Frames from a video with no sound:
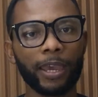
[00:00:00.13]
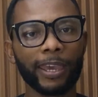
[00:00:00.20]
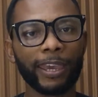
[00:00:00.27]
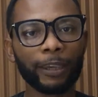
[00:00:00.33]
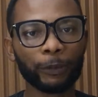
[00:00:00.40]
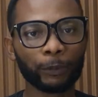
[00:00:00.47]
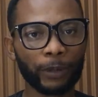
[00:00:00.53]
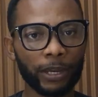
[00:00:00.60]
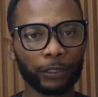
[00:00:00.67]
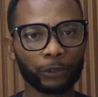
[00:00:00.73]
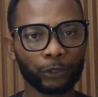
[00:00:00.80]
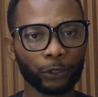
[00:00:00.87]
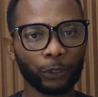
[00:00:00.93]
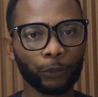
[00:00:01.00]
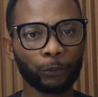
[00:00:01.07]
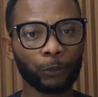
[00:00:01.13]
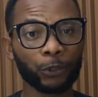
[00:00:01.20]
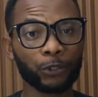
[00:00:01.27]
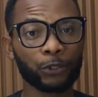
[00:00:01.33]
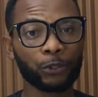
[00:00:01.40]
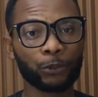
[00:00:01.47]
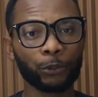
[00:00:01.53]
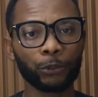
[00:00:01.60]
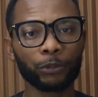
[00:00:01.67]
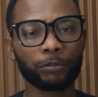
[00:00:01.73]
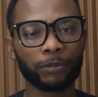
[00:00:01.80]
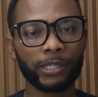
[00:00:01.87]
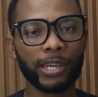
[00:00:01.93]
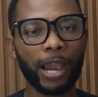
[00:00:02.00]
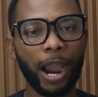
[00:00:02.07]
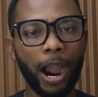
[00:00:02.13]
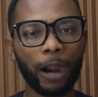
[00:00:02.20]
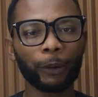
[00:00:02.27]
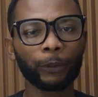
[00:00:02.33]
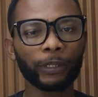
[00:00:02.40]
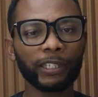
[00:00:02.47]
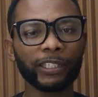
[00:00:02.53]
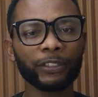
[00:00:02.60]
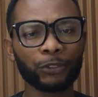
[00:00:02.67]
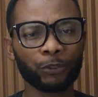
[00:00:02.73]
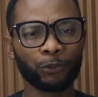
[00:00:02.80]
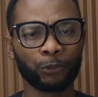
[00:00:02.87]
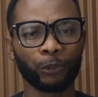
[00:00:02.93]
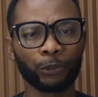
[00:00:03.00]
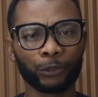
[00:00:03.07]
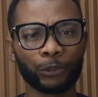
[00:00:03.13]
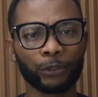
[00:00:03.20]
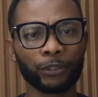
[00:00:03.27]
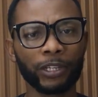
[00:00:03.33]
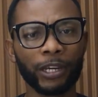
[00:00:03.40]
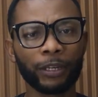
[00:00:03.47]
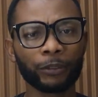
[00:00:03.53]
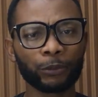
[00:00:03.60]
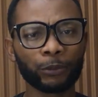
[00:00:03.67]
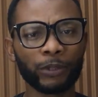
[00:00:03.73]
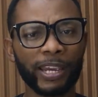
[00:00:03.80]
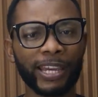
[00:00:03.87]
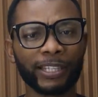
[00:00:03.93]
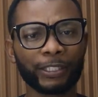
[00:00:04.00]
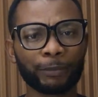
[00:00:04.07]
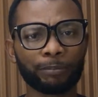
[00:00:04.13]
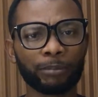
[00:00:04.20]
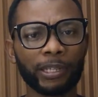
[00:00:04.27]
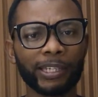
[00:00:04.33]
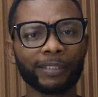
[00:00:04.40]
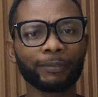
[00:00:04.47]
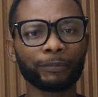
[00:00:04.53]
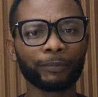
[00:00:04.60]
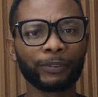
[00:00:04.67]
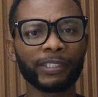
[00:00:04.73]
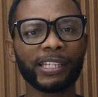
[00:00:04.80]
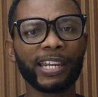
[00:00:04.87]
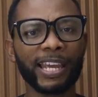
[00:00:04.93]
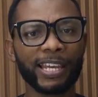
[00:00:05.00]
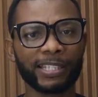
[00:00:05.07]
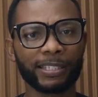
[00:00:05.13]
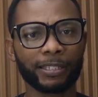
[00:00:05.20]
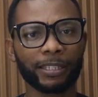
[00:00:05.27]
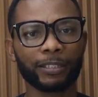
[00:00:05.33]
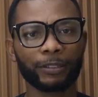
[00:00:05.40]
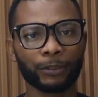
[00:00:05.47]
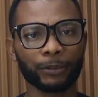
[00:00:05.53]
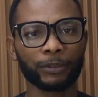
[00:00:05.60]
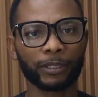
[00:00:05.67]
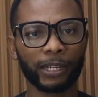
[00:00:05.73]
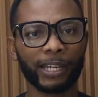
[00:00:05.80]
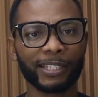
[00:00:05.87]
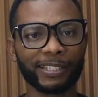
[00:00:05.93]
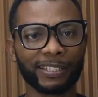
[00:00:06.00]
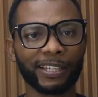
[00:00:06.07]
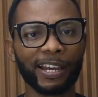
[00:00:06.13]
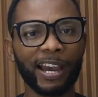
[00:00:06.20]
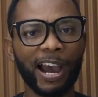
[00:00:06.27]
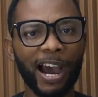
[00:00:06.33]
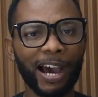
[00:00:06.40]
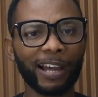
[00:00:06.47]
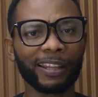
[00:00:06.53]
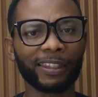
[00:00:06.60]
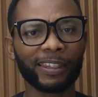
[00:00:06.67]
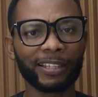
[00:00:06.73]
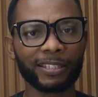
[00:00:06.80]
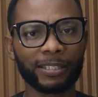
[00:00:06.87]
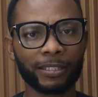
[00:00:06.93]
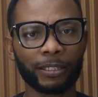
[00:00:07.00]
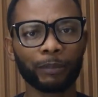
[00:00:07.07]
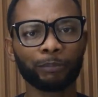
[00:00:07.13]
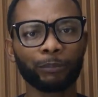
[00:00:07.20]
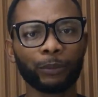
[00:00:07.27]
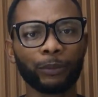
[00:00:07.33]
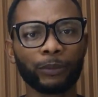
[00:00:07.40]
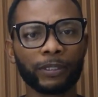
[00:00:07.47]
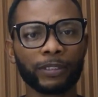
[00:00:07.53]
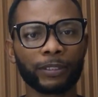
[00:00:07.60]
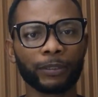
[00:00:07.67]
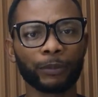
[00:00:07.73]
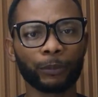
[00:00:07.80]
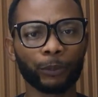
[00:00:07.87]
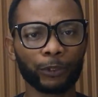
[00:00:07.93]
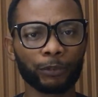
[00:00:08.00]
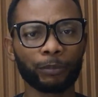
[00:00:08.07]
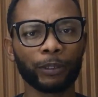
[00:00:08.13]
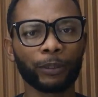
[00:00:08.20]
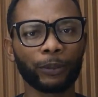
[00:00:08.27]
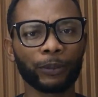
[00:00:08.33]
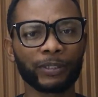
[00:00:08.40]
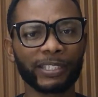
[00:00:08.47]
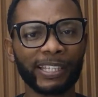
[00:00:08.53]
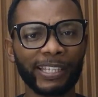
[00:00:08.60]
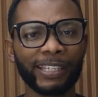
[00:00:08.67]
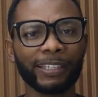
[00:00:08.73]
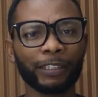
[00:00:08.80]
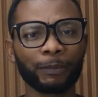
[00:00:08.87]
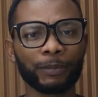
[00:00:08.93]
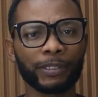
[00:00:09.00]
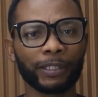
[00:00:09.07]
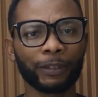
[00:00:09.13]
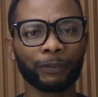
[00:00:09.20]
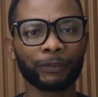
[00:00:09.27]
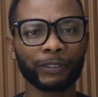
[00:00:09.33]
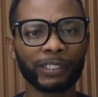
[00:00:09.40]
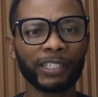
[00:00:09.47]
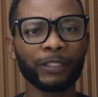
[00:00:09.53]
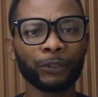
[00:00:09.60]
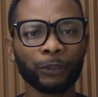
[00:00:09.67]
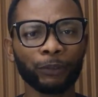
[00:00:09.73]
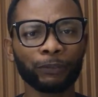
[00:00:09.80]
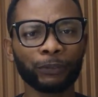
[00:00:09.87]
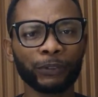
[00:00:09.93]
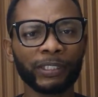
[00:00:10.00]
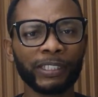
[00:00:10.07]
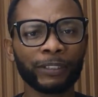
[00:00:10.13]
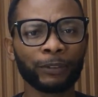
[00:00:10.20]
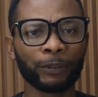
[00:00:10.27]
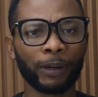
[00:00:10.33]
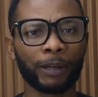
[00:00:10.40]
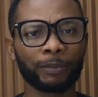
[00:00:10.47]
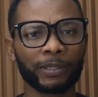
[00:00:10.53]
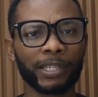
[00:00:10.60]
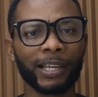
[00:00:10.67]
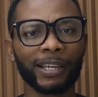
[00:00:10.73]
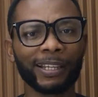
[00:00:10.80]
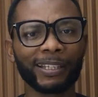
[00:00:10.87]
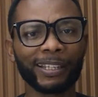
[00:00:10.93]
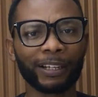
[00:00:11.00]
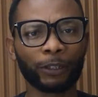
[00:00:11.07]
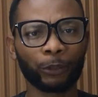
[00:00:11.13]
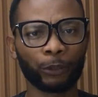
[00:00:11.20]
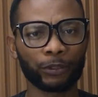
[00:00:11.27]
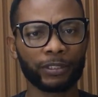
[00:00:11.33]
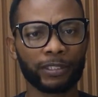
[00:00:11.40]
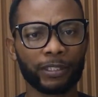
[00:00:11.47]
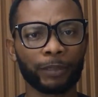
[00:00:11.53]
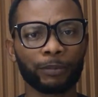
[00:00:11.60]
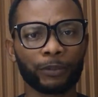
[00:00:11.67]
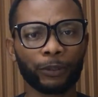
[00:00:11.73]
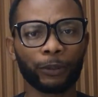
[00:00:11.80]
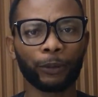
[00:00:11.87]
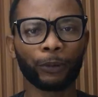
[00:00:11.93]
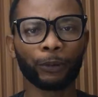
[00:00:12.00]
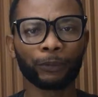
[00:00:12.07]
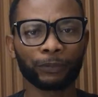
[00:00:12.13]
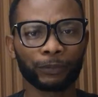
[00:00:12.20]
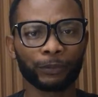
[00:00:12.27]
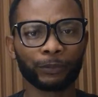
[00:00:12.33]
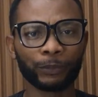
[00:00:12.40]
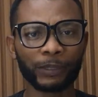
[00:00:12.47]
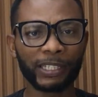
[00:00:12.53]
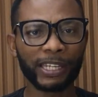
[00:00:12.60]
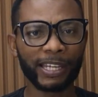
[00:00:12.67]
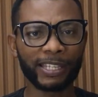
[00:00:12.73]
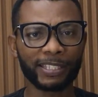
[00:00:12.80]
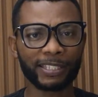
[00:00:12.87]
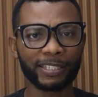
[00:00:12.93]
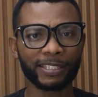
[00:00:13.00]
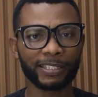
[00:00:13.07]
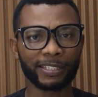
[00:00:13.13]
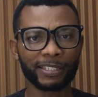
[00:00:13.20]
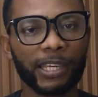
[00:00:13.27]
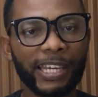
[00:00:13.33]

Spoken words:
A realtor once told me how he struggled to explain real estate to clients, and the simple reason was because he himself did not fully grasp the concept of real estate.